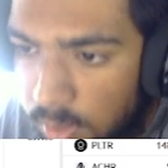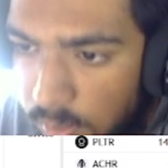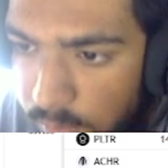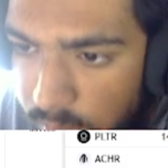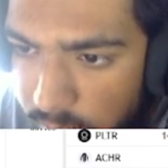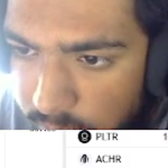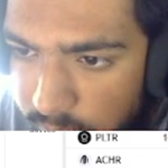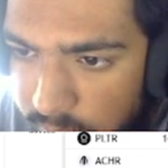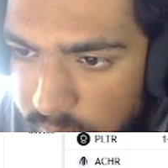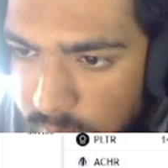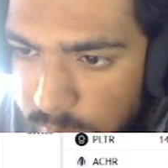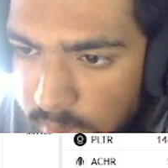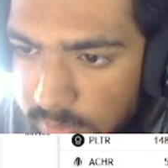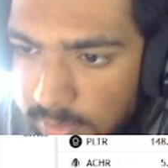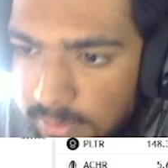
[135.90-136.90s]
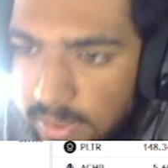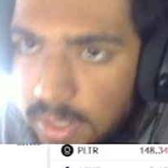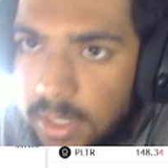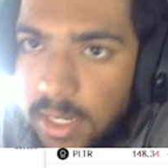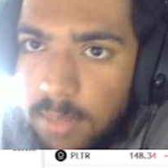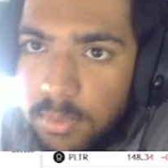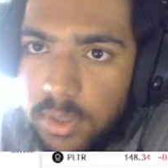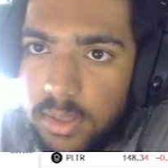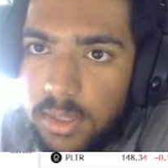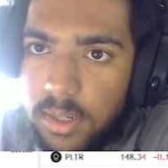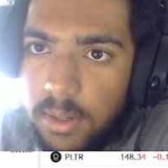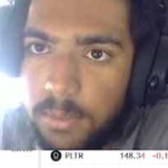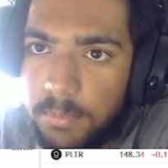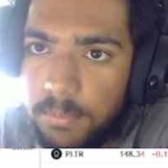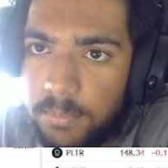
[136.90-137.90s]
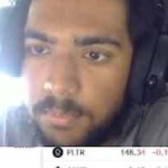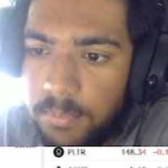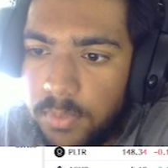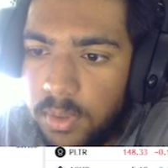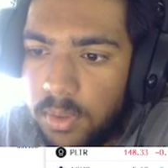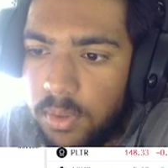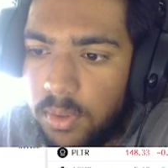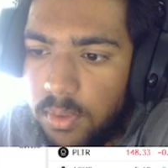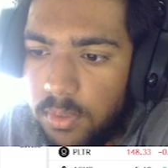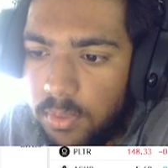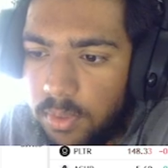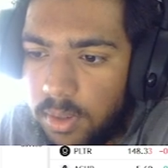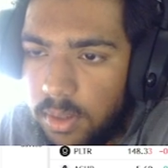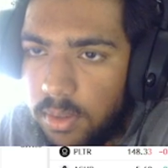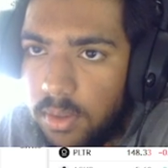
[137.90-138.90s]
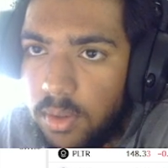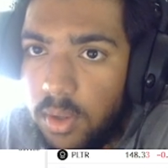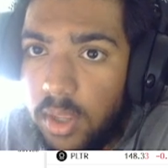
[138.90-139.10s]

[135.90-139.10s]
We have a 15-minute fair value gap right there, right?